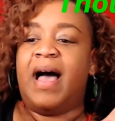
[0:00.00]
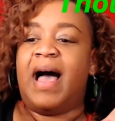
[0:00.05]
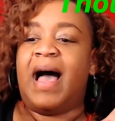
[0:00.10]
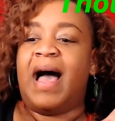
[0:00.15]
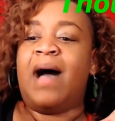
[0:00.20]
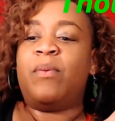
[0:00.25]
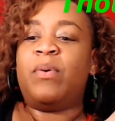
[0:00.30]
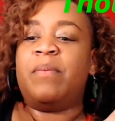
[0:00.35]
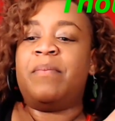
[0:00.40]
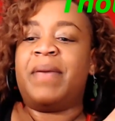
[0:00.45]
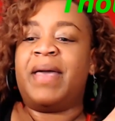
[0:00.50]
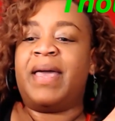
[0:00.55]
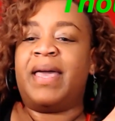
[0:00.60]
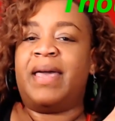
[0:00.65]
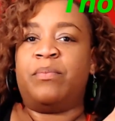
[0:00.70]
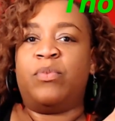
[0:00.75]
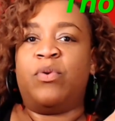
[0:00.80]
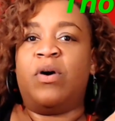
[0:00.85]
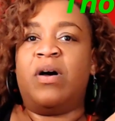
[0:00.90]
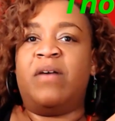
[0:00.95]
I would make
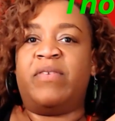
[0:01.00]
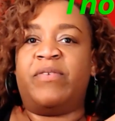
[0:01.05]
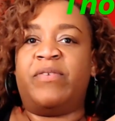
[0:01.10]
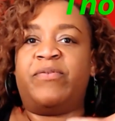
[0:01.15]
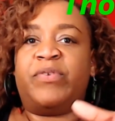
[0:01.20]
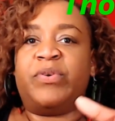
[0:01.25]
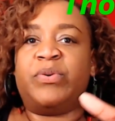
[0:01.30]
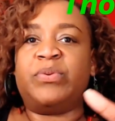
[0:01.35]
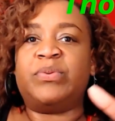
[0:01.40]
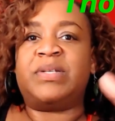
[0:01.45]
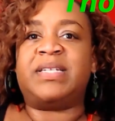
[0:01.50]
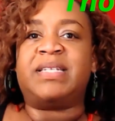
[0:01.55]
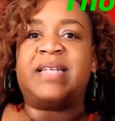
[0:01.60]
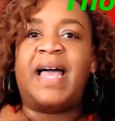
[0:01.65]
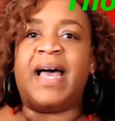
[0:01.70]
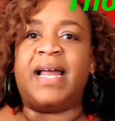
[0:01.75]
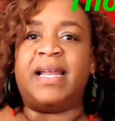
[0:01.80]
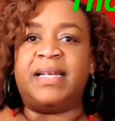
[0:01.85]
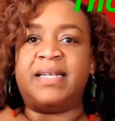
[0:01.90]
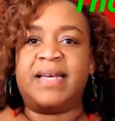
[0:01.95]
it more of a fruit
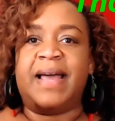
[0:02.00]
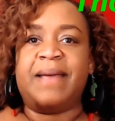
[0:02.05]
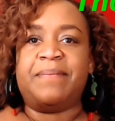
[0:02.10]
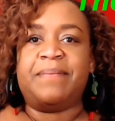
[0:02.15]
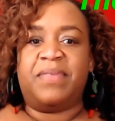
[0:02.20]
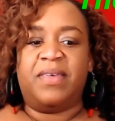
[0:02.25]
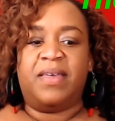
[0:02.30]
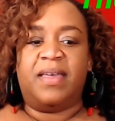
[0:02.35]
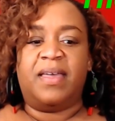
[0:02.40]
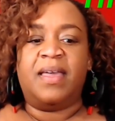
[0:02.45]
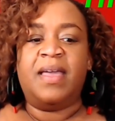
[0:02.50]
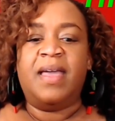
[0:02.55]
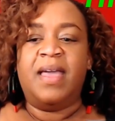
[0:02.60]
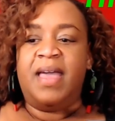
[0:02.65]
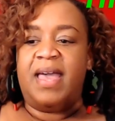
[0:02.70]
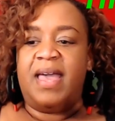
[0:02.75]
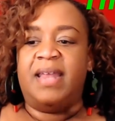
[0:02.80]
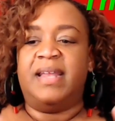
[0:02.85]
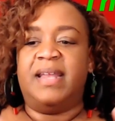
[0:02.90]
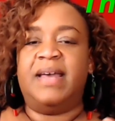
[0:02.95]
salad type thing
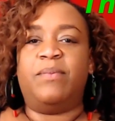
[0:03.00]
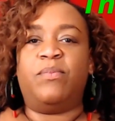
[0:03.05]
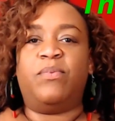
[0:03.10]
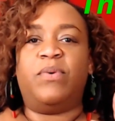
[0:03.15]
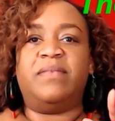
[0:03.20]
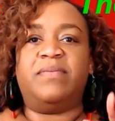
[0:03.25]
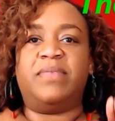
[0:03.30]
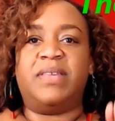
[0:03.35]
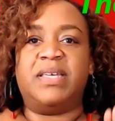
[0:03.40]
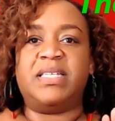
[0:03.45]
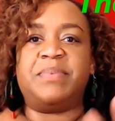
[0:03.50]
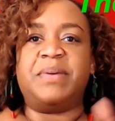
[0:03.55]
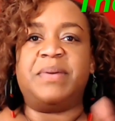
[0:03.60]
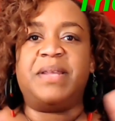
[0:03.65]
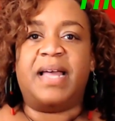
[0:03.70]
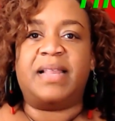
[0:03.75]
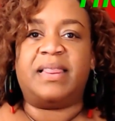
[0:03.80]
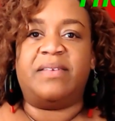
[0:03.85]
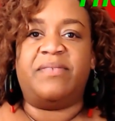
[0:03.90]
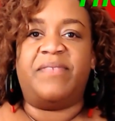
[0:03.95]
and let one of these be
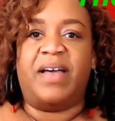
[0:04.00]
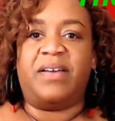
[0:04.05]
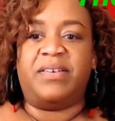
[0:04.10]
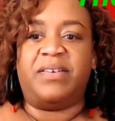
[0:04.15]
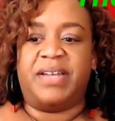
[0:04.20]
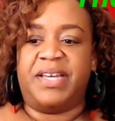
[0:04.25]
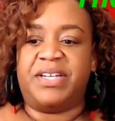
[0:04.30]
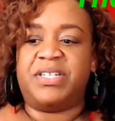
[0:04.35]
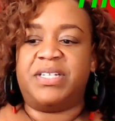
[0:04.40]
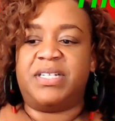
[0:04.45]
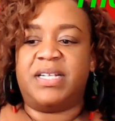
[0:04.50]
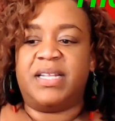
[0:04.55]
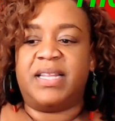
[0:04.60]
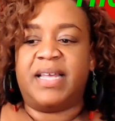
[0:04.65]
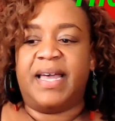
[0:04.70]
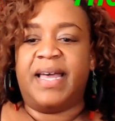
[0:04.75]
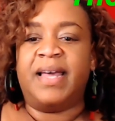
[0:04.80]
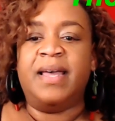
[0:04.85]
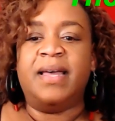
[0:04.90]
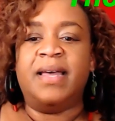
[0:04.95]
like the foundation to
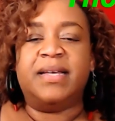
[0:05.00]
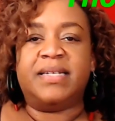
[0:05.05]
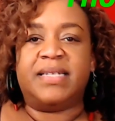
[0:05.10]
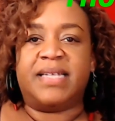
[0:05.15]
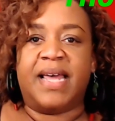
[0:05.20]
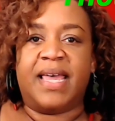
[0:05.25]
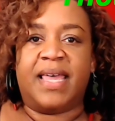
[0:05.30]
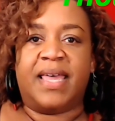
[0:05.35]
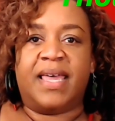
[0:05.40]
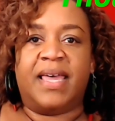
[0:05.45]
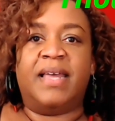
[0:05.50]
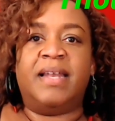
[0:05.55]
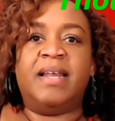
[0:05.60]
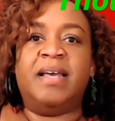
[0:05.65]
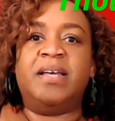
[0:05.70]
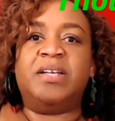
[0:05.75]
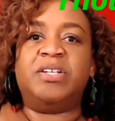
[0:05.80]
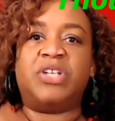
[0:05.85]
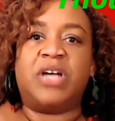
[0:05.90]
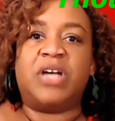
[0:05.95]
that. Take
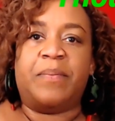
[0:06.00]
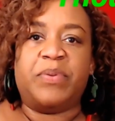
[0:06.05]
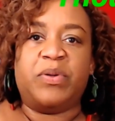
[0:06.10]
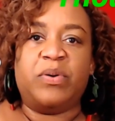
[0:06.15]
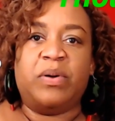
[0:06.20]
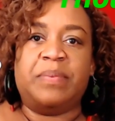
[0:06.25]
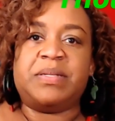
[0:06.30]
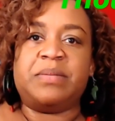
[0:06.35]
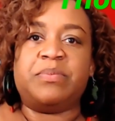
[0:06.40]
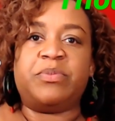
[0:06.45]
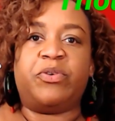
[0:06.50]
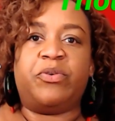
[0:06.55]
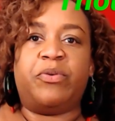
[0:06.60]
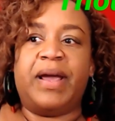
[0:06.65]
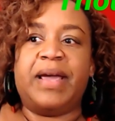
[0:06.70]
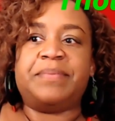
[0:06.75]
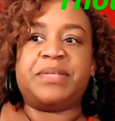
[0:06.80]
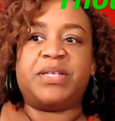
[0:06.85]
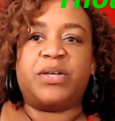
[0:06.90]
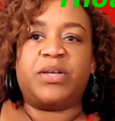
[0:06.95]
it, chop you up some
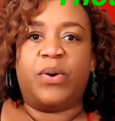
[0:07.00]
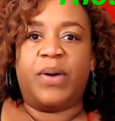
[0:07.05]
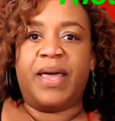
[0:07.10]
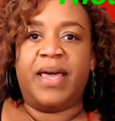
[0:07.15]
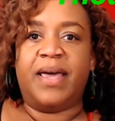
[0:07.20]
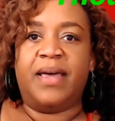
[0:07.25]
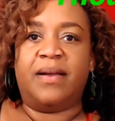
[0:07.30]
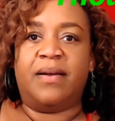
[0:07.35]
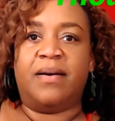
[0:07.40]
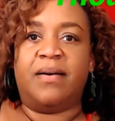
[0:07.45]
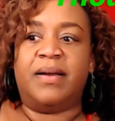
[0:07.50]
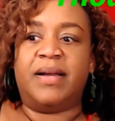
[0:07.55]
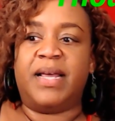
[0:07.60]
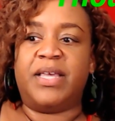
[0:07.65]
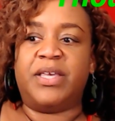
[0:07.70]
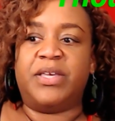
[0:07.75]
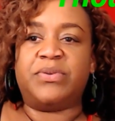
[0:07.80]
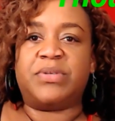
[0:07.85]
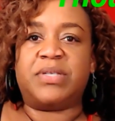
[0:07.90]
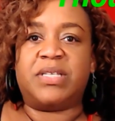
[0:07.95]
grapes, go ahead on
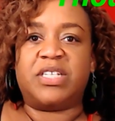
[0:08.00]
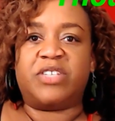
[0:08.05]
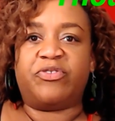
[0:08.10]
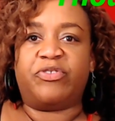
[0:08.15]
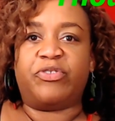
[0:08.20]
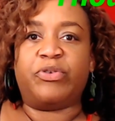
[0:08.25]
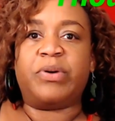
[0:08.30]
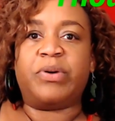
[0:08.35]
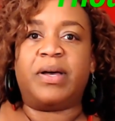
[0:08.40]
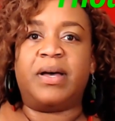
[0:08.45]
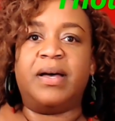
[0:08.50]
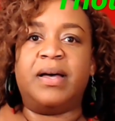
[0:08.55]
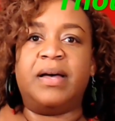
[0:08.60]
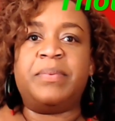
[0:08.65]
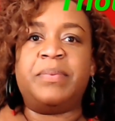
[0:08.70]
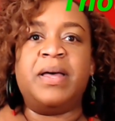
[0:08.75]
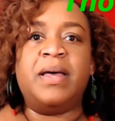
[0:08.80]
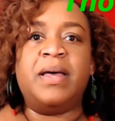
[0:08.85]
and use this fruit cup.